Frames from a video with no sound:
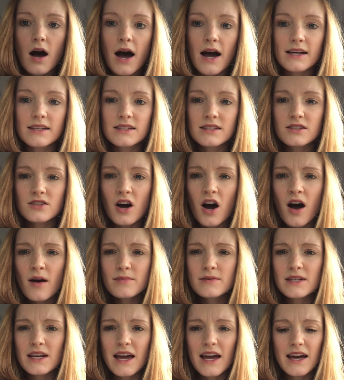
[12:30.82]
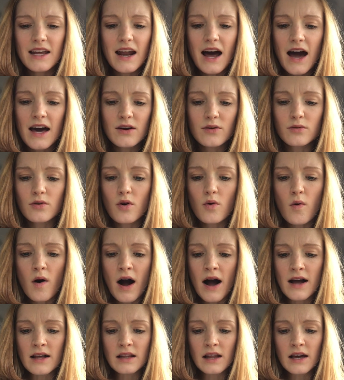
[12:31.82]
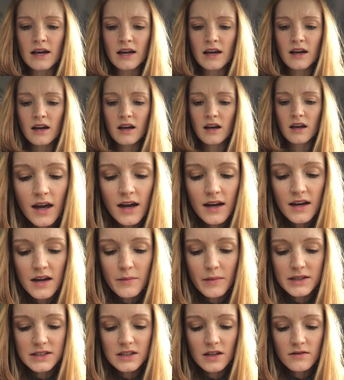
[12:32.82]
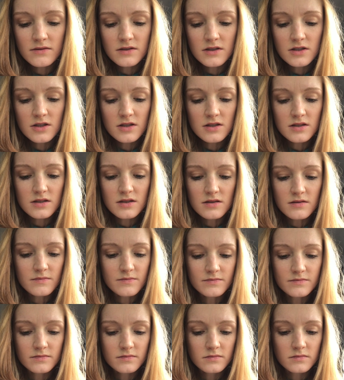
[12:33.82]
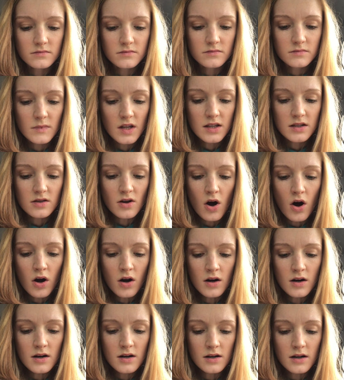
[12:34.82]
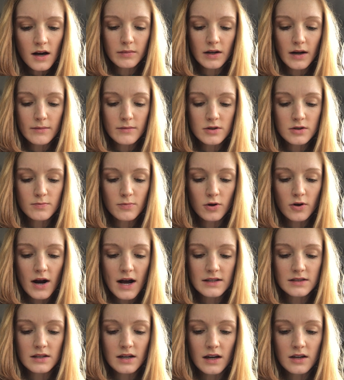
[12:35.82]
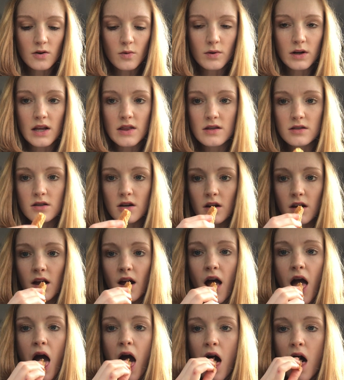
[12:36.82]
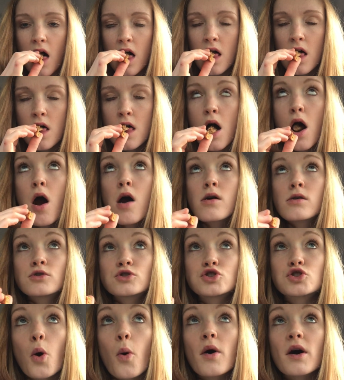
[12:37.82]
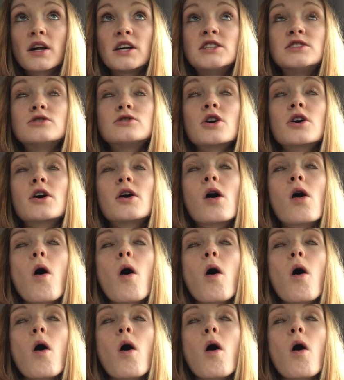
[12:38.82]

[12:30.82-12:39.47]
I stopped, and I don't know why. Like, can't get myself to just, it's hard. But I'm just procrastinating. I don't want to eat this cookie. So we're gonna eat this.